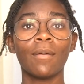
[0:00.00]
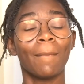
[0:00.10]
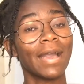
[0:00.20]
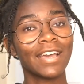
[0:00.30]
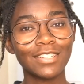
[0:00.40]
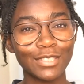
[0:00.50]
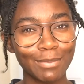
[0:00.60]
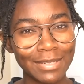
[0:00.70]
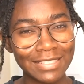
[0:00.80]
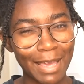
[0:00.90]
my
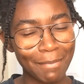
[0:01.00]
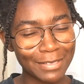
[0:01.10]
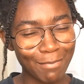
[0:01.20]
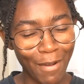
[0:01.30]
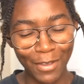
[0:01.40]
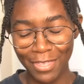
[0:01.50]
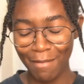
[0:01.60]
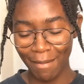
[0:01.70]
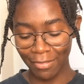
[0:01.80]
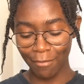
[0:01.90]
customer's name is Martha,
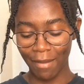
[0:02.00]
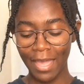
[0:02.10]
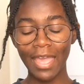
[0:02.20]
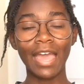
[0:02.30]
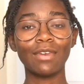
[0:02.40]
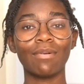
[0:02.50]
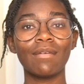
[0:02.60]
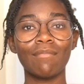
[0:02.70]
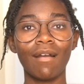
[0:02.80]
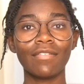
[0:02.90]
by the way, and
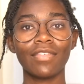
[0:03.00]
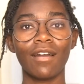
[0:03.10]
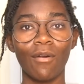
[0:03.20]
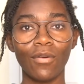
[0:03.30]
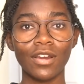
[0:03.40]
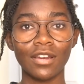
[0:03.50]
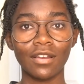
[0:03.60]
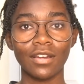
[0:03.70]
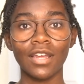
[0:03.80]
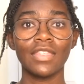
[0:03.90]
when Martha
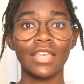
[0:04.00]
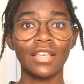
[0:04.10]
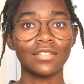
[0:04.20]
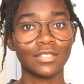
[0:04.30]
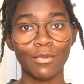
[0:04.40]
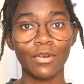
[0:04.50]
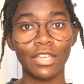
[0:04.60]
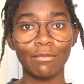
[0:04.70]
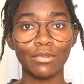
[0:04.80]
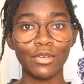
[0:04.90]
ordered the
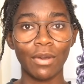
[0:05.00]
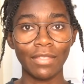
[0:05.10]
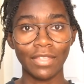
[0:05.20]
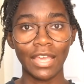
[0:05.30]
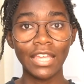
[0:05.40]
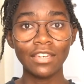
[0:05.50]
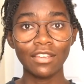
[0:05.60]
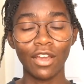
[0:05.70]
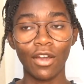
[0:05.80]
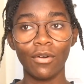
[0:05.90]
smoky blue and the
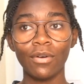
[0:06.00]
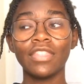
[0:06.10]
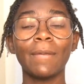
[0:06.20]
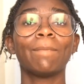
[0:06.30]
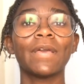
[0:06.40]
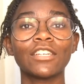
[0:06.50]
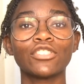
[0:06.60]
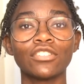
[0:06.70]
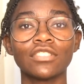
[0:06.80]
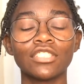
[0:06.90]
indigo, the
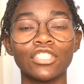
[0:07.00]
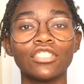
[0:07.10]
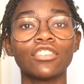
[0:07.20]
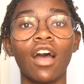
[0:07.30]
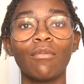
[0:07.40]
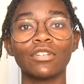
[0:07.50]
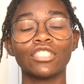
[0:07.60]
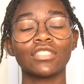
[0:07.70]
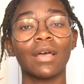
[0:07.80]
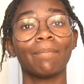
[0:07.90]
pictures she saw was
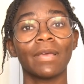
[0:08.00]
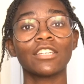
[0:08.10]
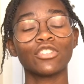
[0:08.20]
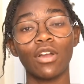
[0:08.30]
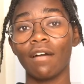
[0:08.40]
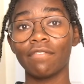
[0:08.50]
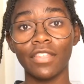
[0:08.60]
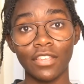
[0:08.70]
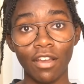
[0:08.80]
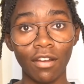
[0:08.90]
just a picture of the
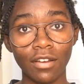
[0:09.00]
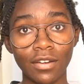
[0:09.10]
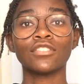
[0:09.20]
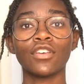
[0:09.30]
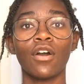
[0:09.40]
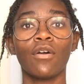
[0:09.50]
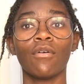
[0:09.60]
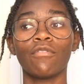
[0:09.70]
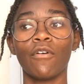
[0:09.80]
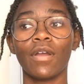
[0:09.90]
yarn.
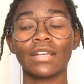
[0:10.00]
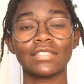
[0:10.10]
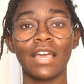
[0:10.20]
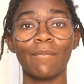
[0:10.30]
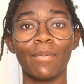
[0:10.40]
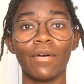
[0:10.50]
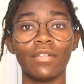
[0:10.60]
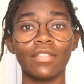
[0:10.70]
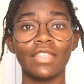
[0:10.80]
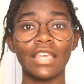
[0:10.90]
So for
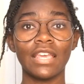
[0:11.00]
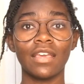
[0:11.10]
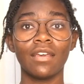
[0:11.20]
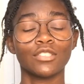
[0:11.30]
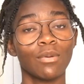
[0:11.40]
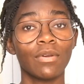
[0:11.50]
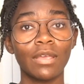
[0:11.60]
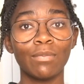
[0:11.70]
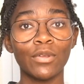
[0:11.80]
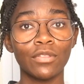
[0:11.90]
example, the smoky
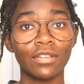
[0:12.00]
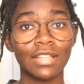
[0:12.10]
blue looked